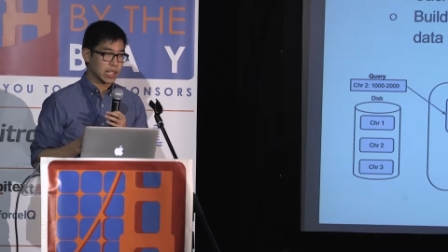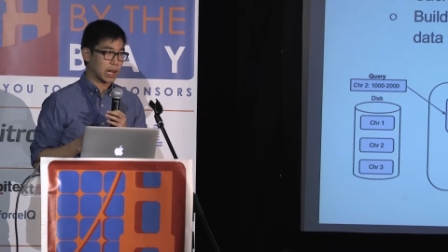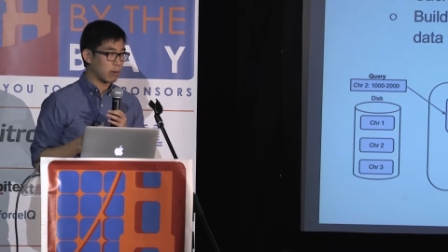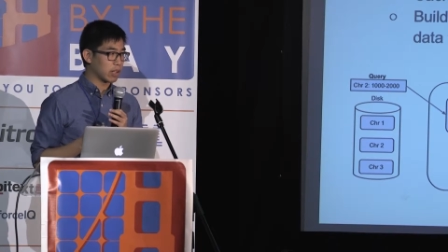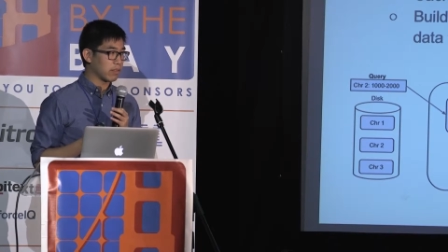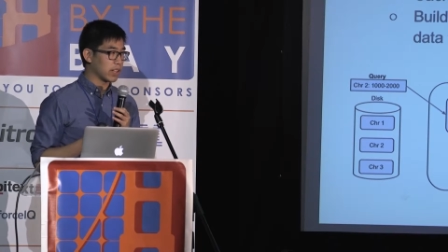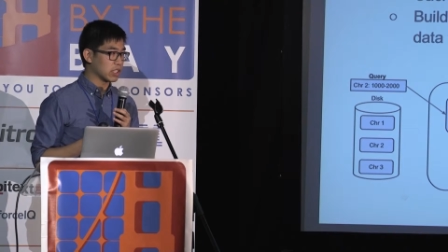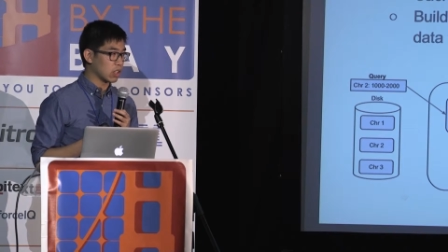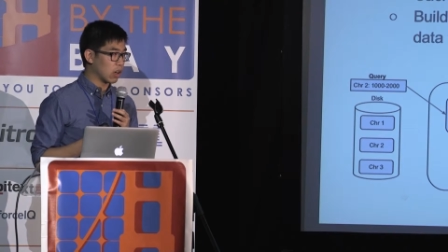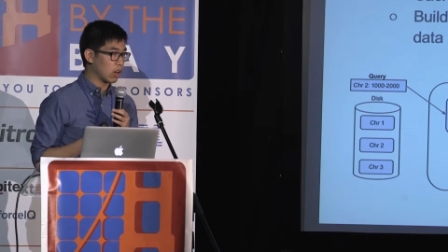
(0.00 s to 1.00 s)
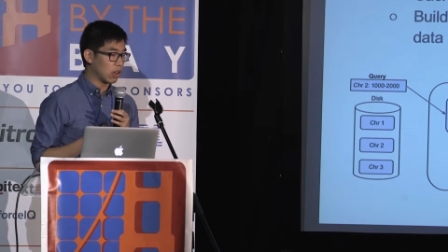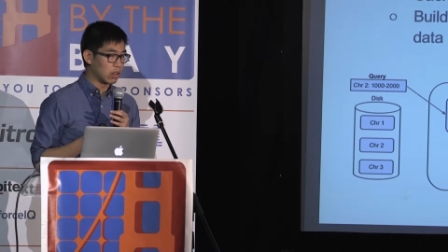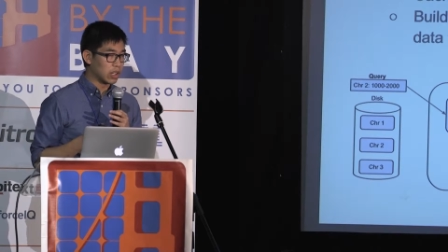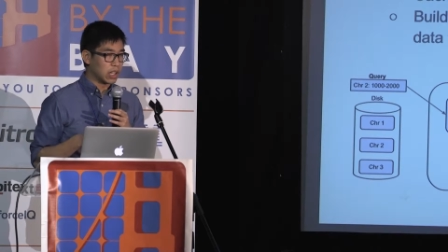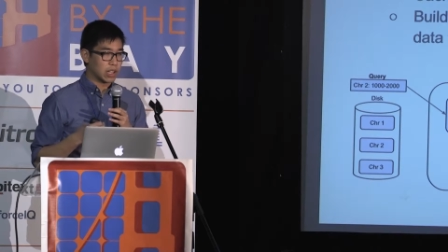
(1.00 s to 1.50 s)
and I want to fetch
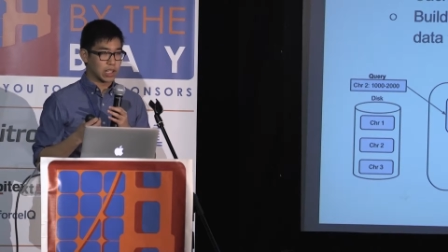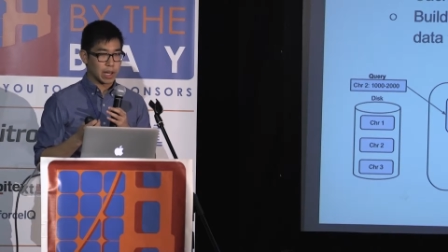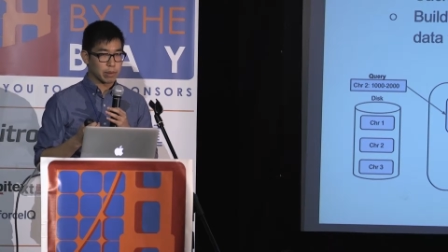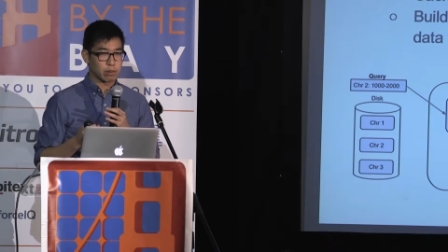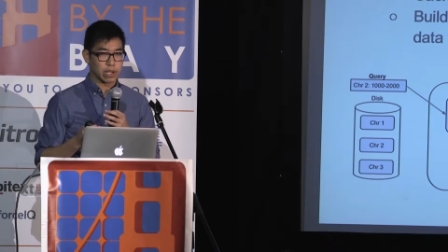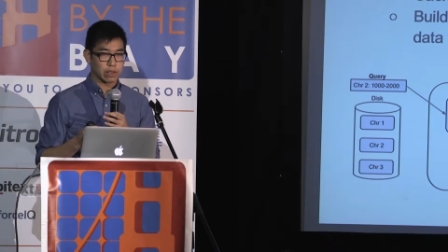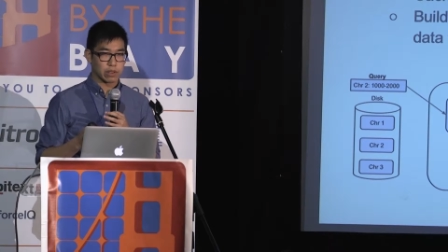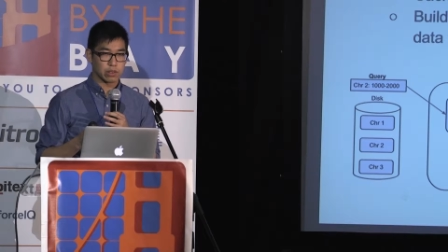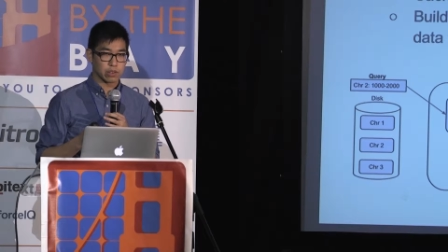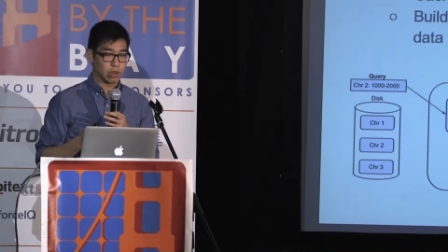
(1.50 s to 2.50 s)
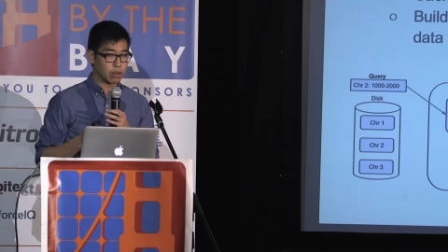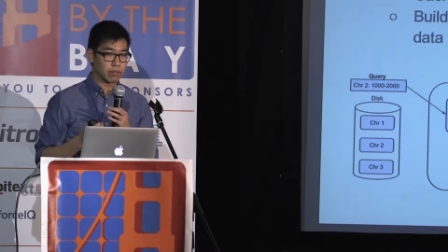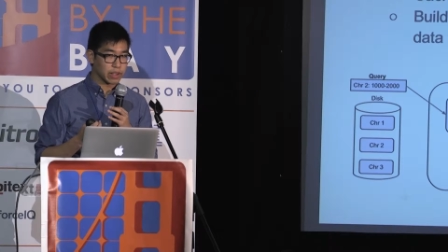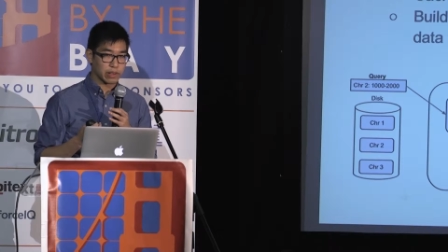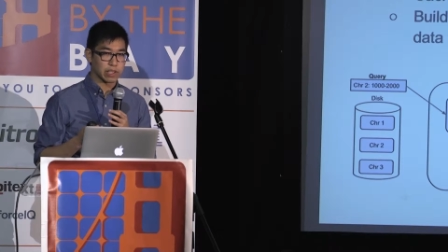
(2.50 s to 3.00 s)
all alignment records or all
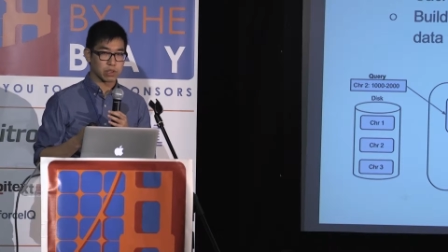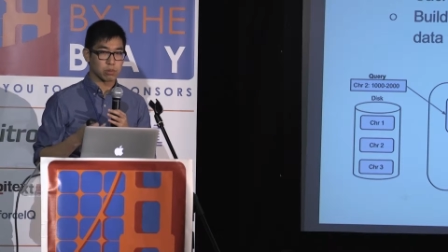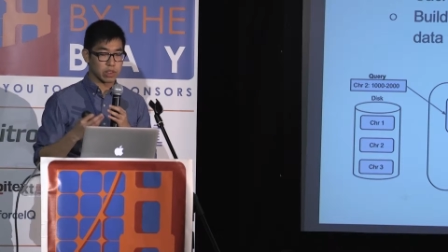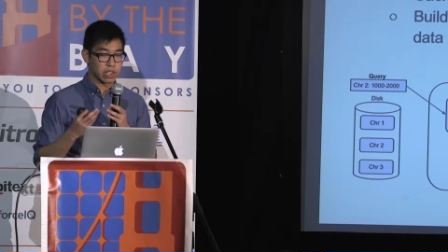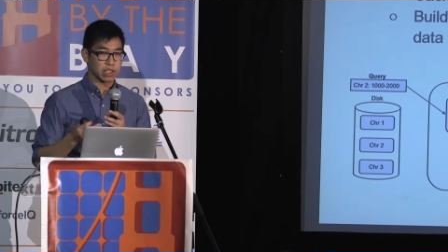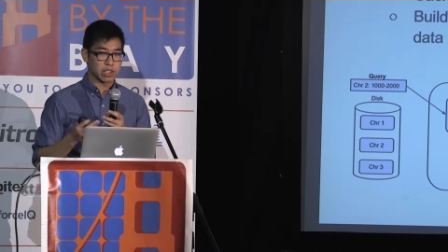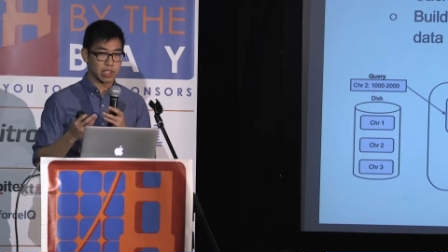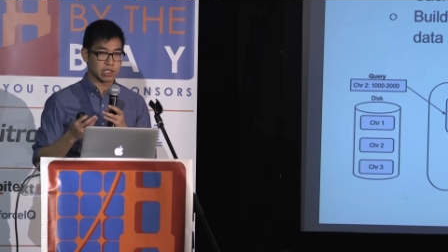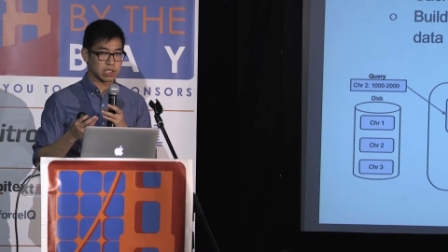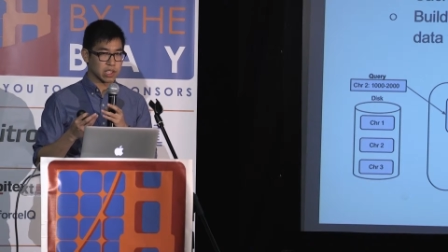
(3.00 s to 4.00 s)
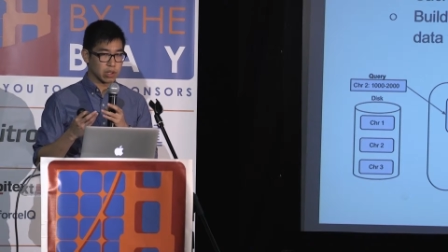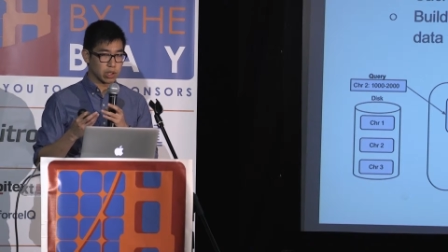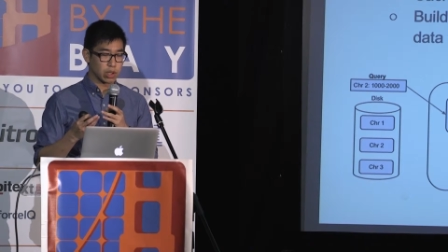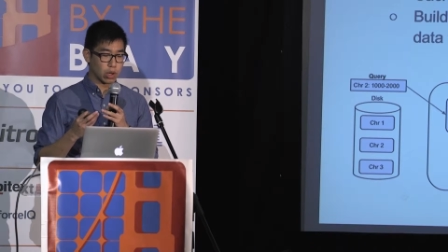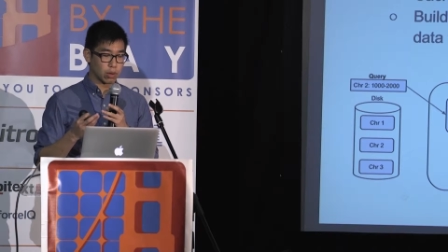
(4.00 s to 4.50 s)
variants within this
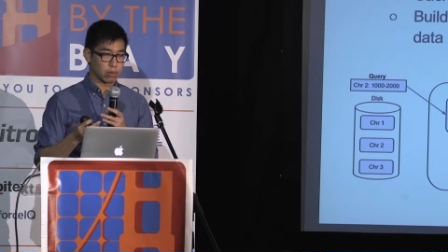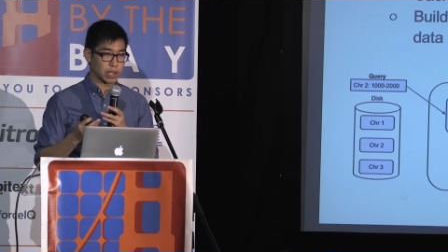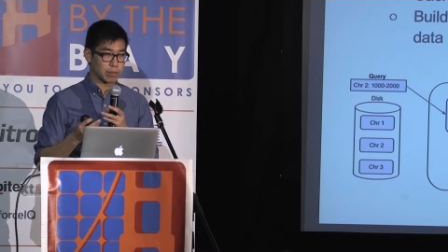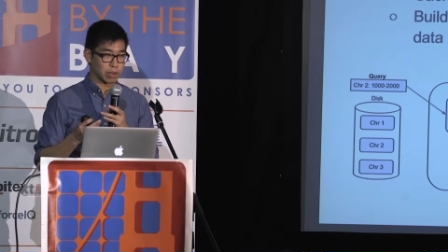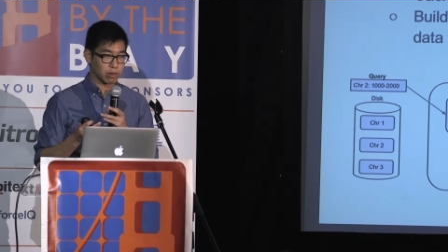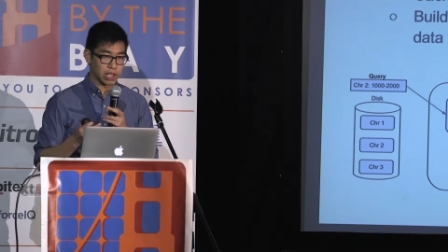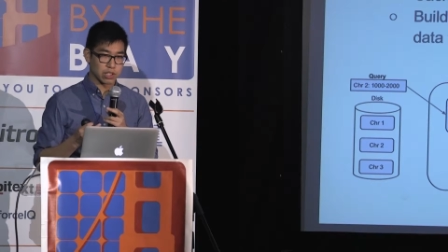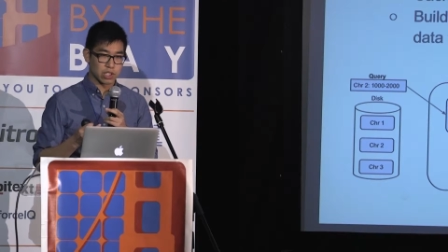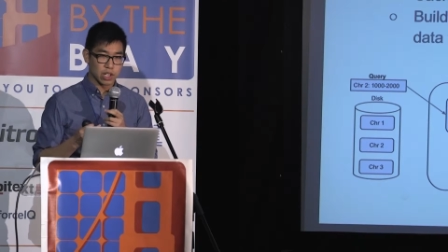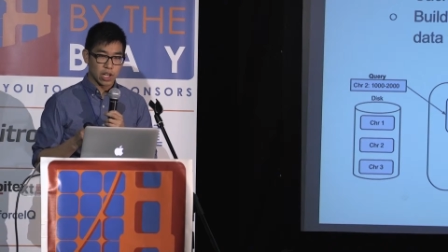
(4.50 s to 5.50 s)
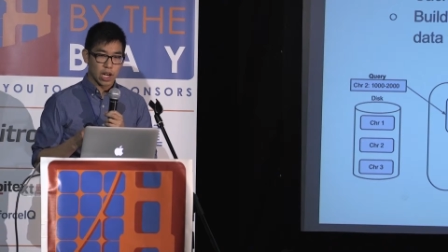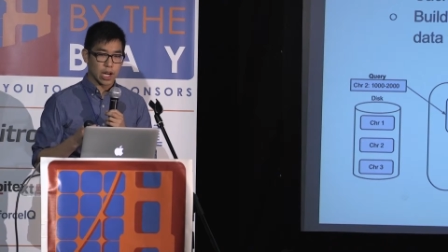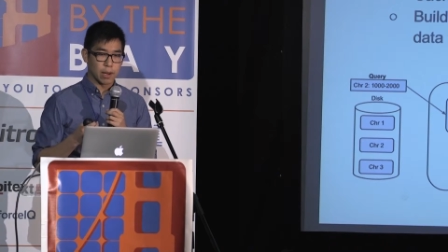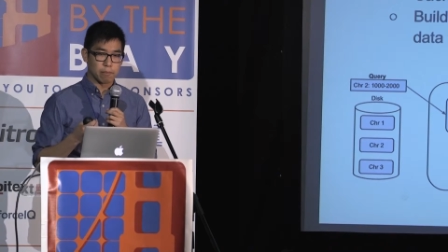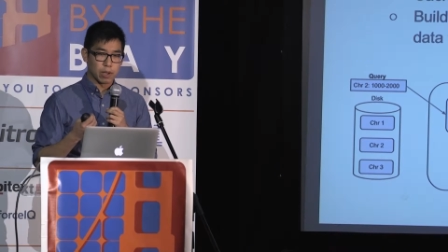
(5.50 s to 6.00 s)
overlapping range.
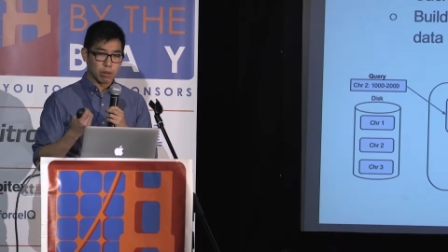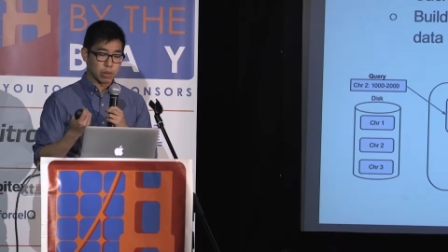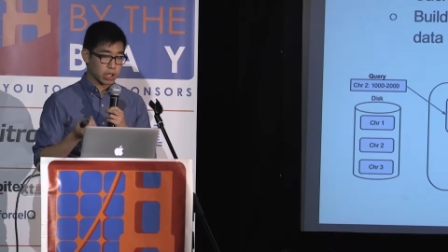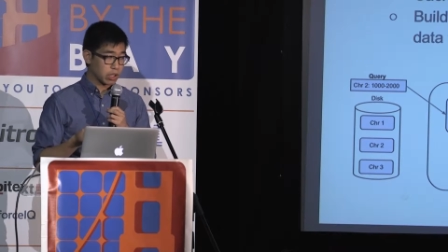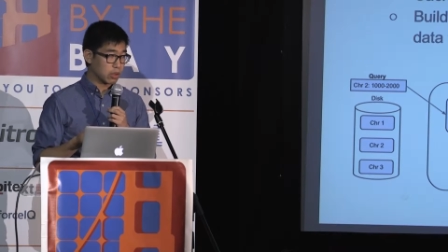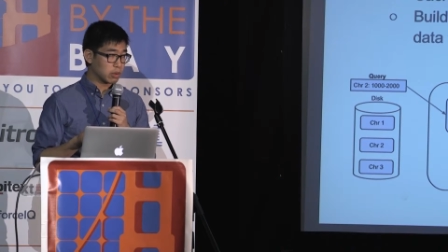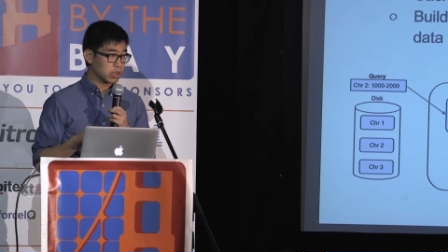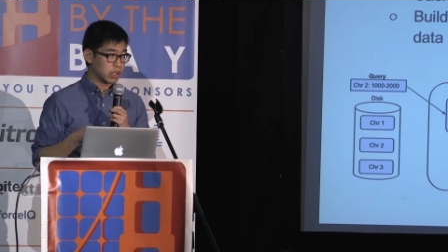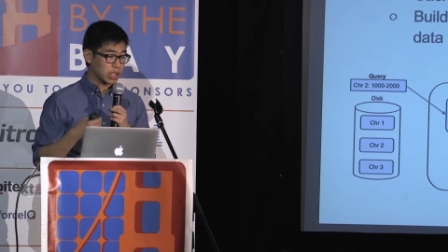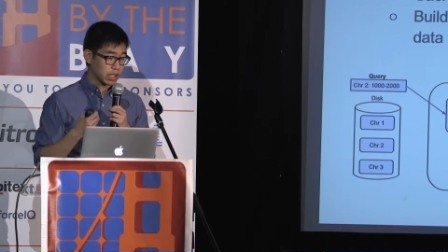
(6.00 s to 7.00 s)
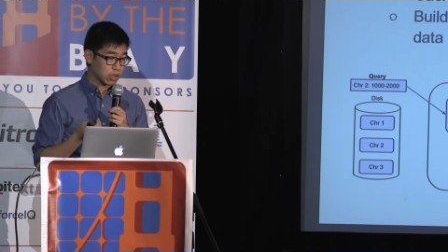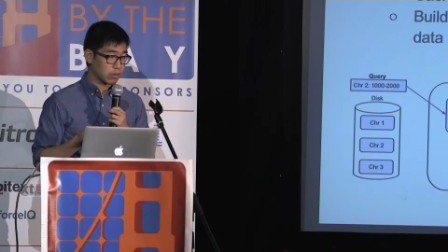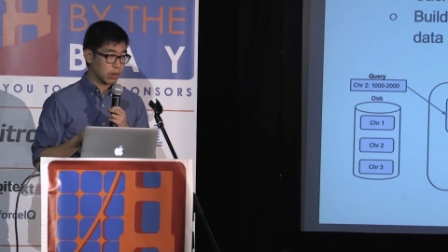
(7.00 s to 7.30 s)
Um, we can use an interval